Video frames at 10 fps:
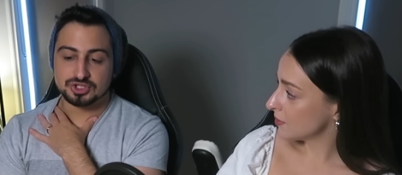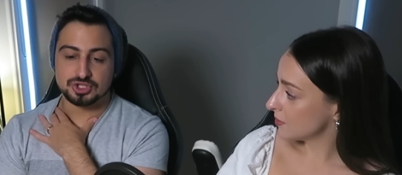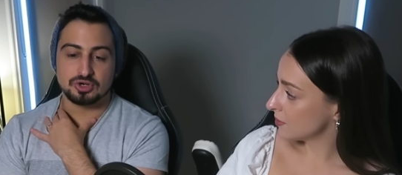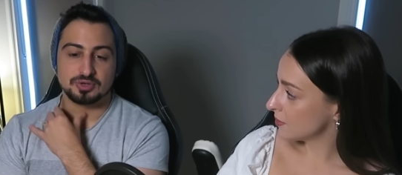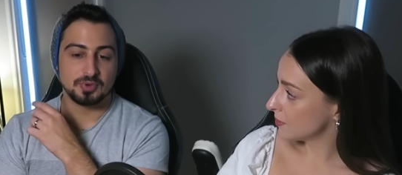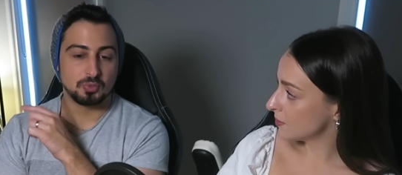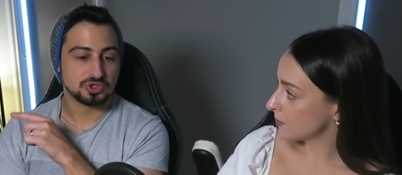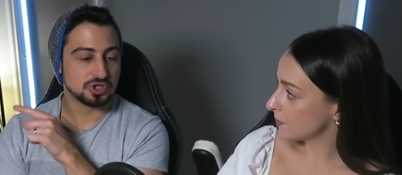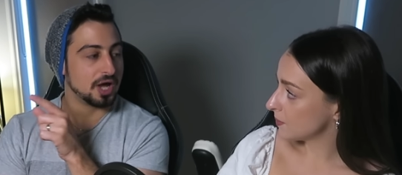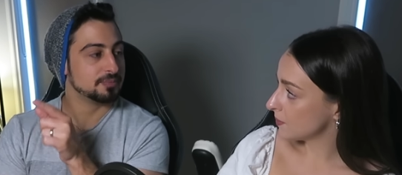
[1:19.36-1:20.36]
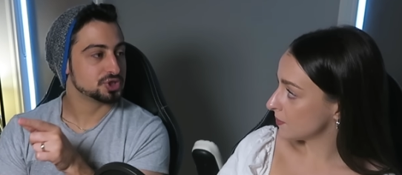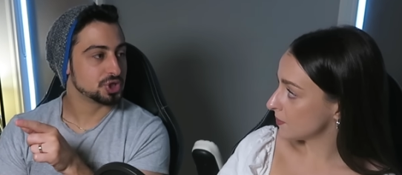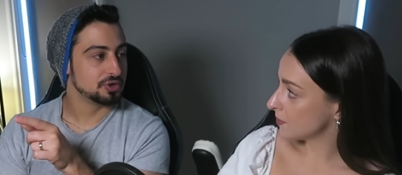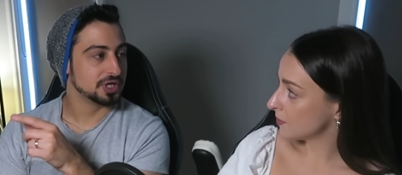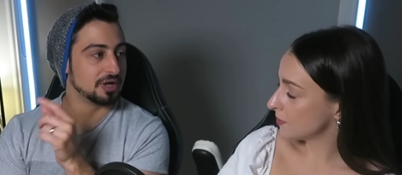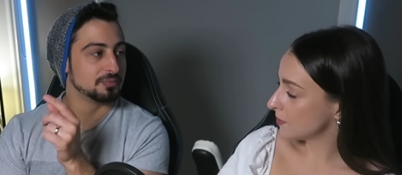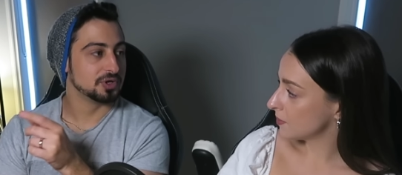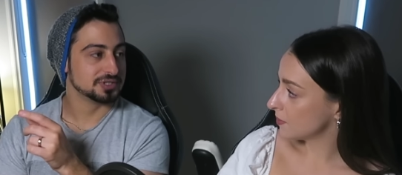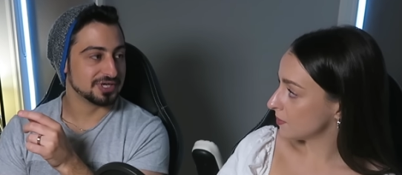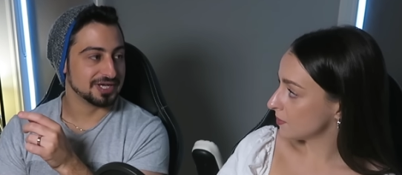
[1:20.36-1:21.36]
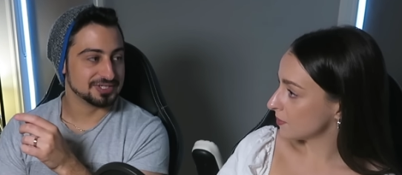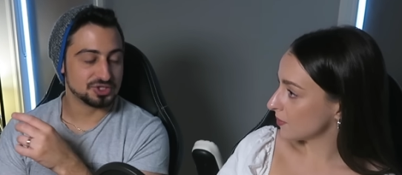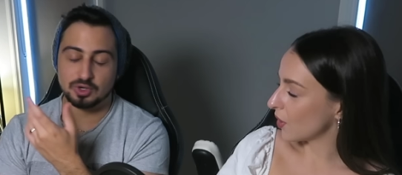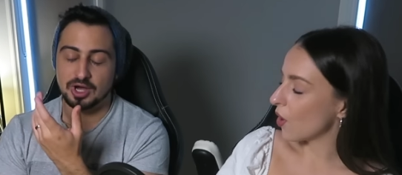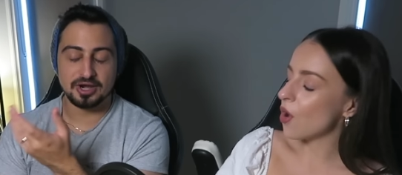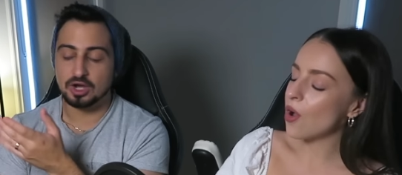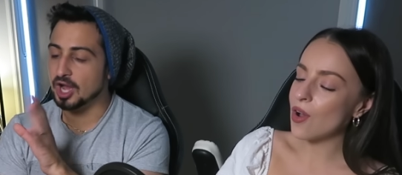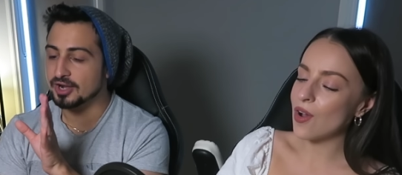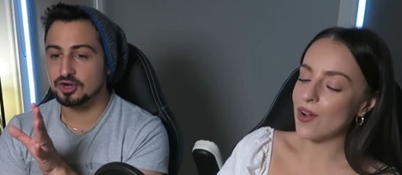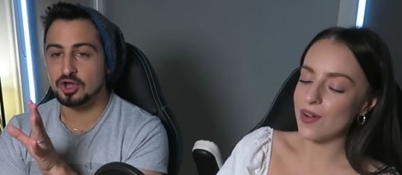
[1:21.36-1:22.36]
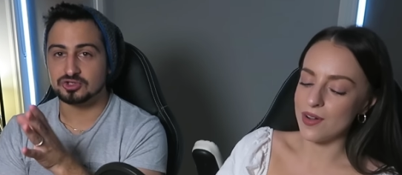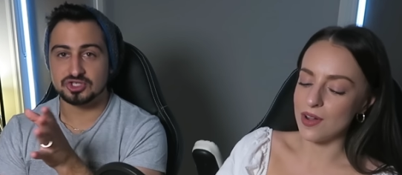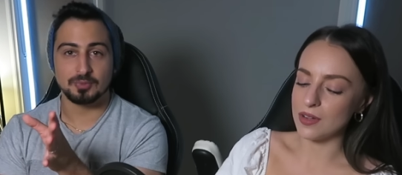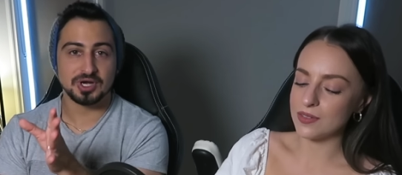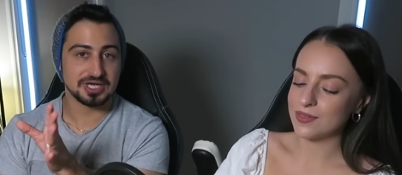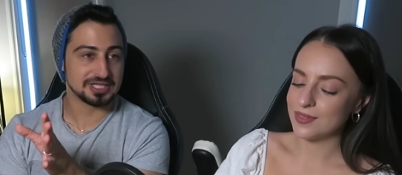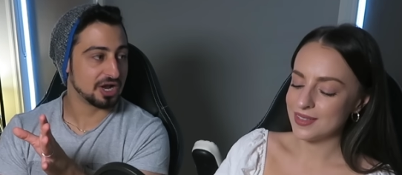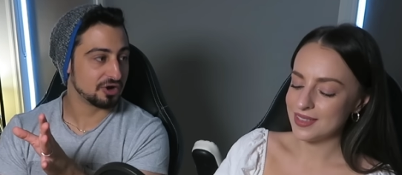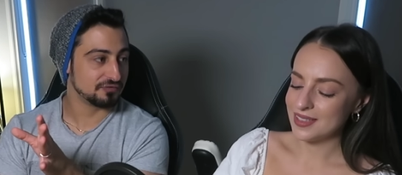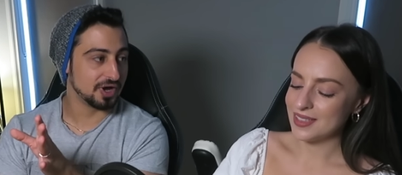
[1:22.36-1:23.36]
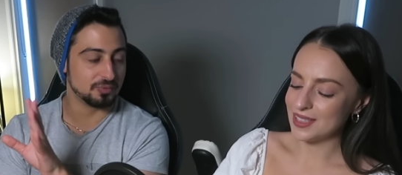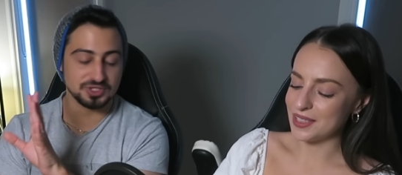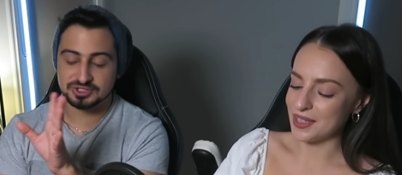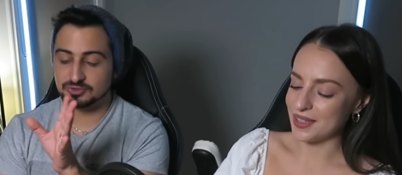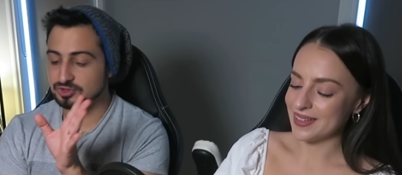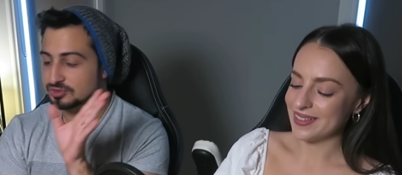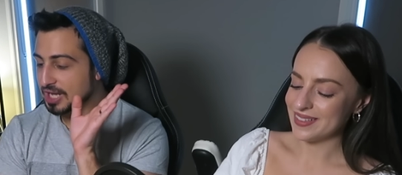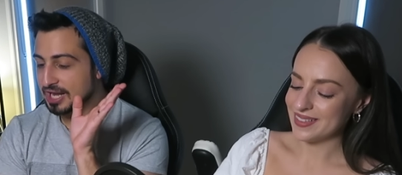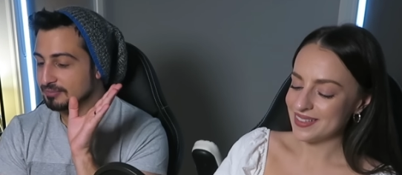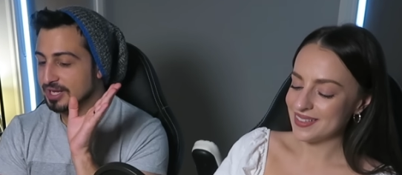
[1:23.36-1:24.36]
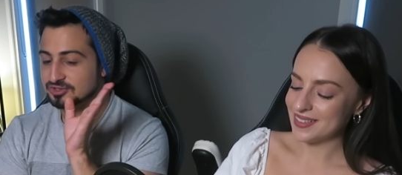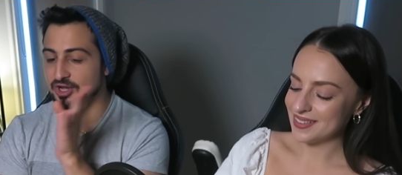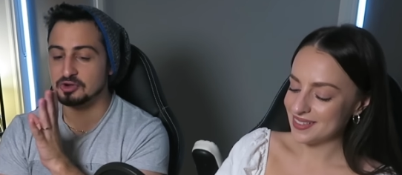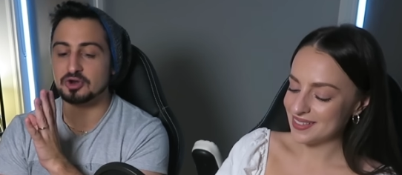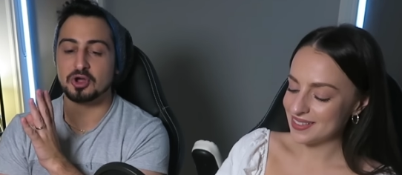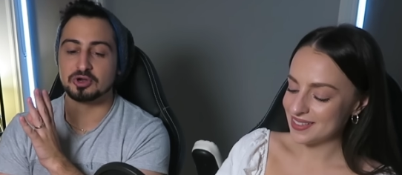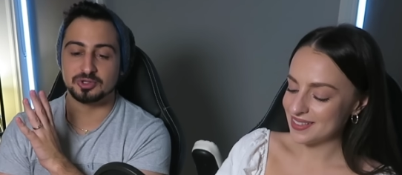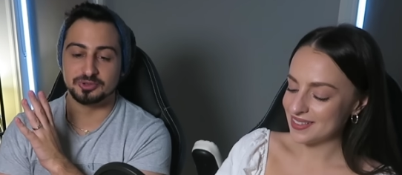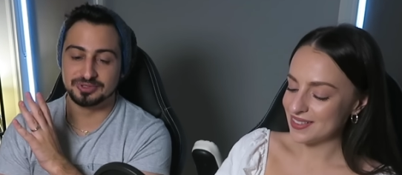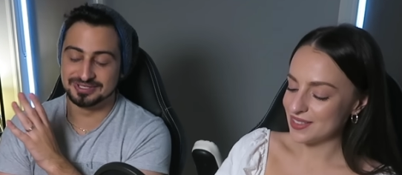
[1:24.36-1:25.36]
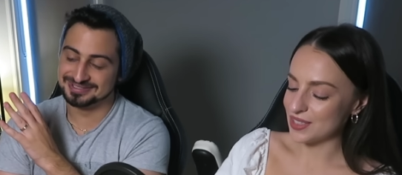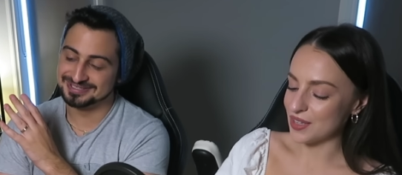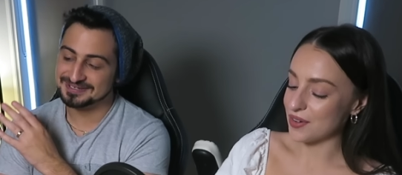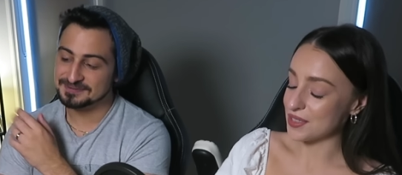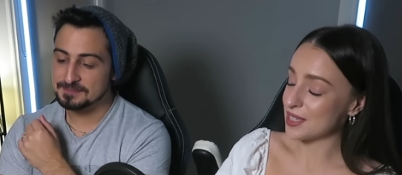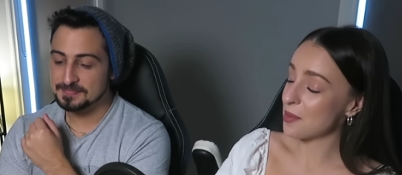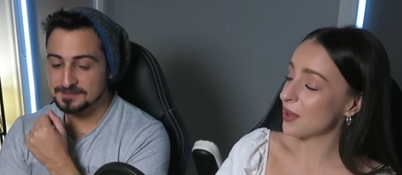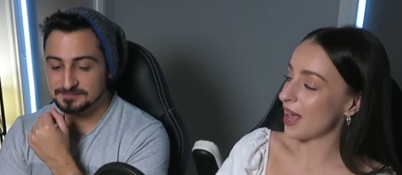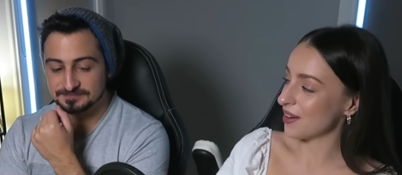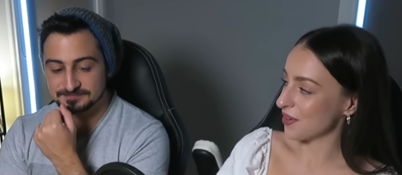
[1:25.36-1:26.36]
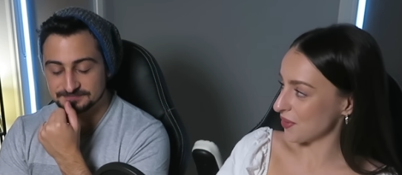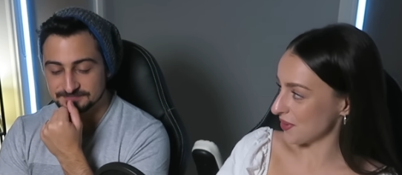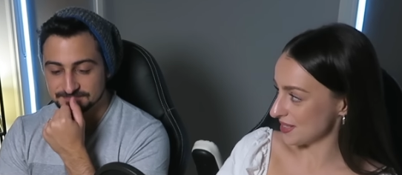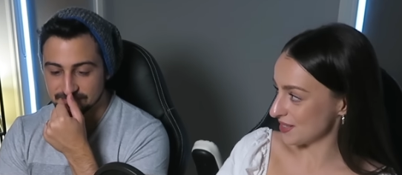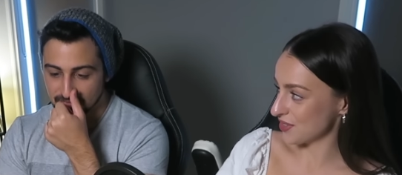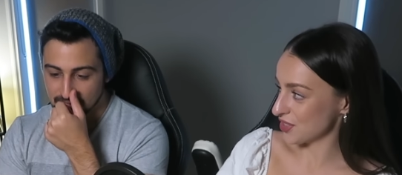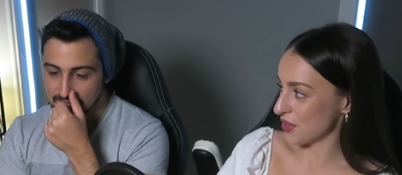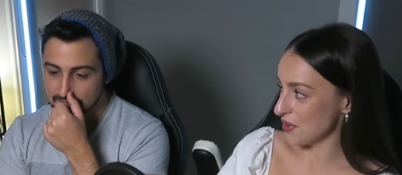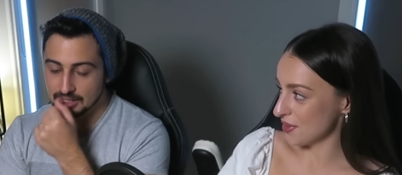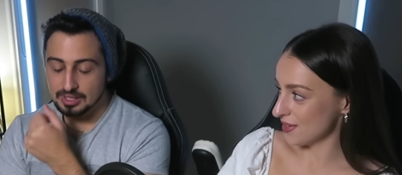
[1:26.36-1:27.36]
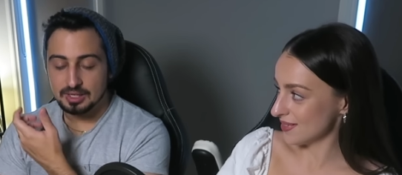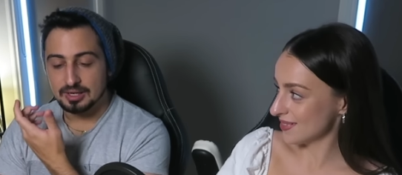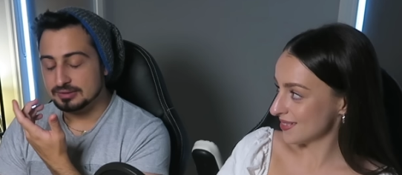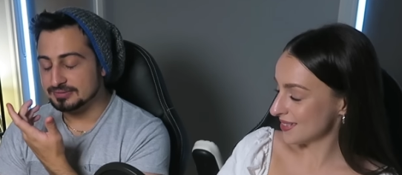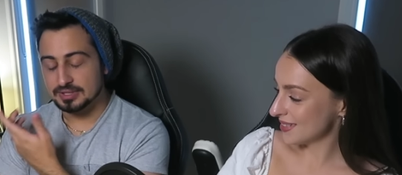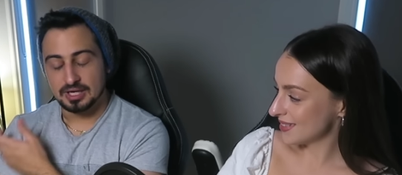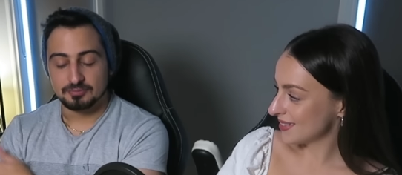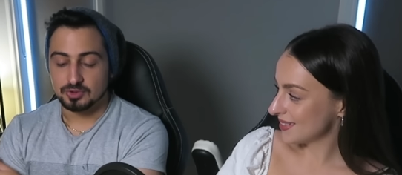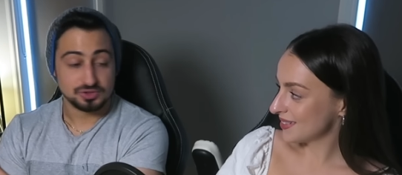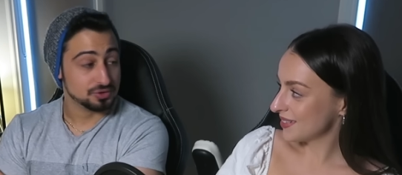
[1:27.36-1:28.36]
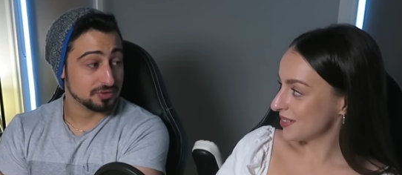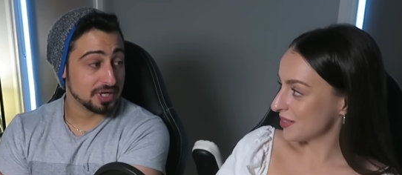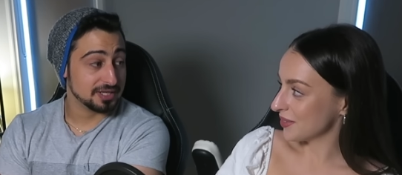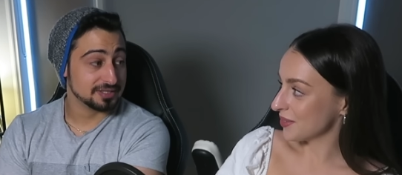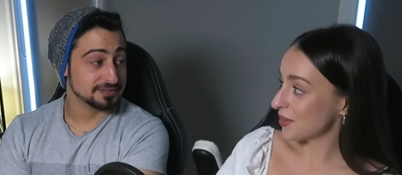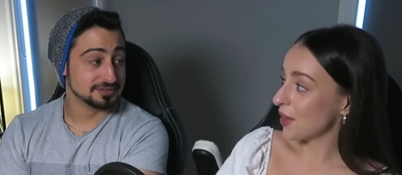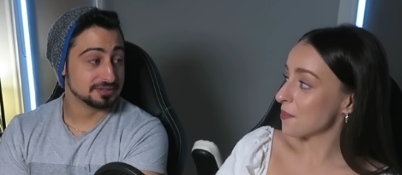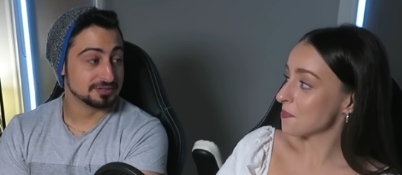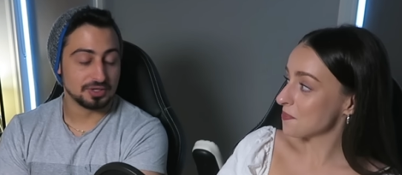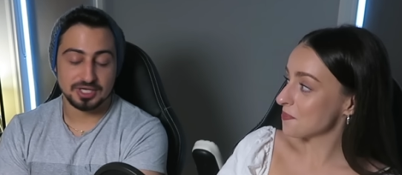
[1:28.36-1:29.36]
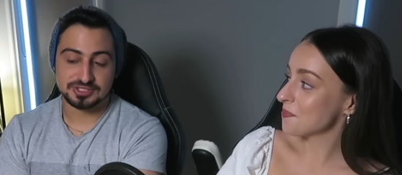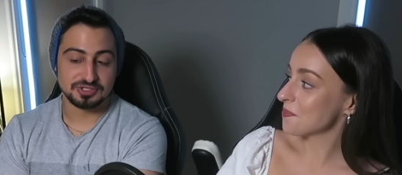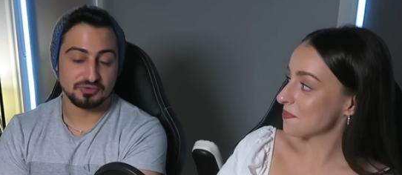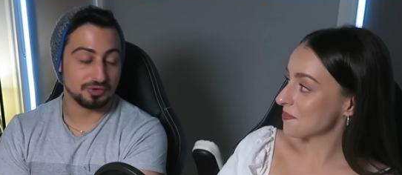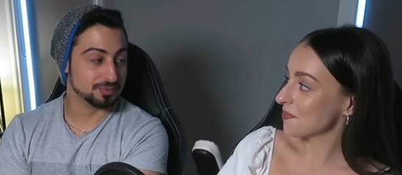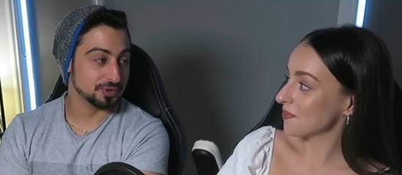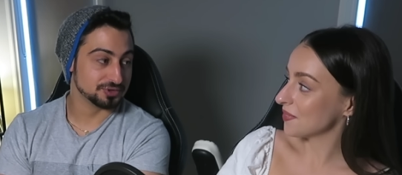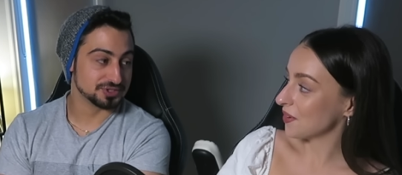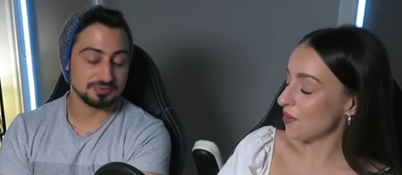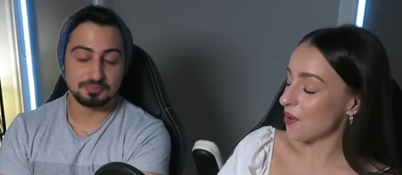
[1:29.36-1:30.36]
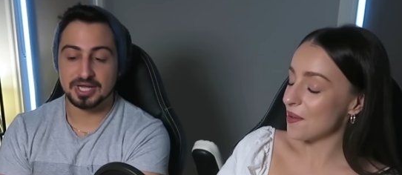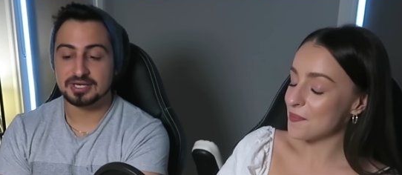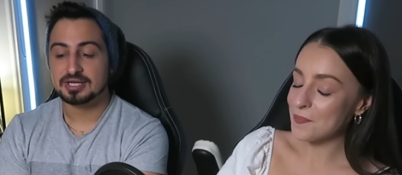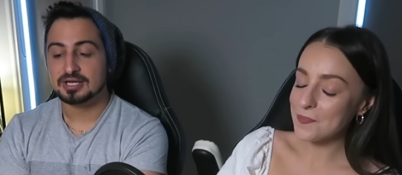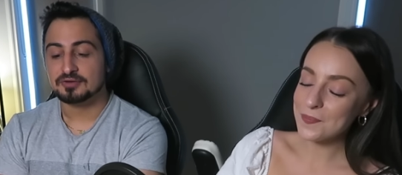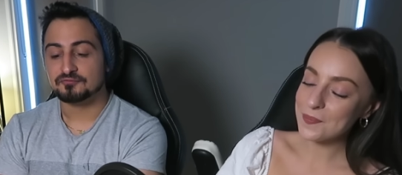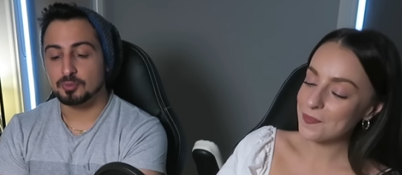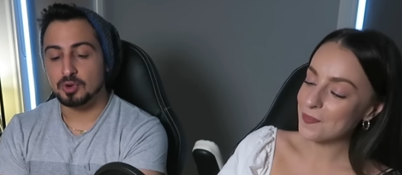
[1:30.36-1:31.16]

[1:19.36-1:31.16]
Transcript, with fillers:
Speaker 1: shonen, but what type of shonen, I'm not entirely sure. I don't, ah. I don't know. Ah. Someone can clarify. We're still new to anime, so I've got no clue.
Speaker 2: So there are subcategories for shonen.
Speaker 1: I'm not sure, Carlie. Okay. You're asking the wrong person. Right. But from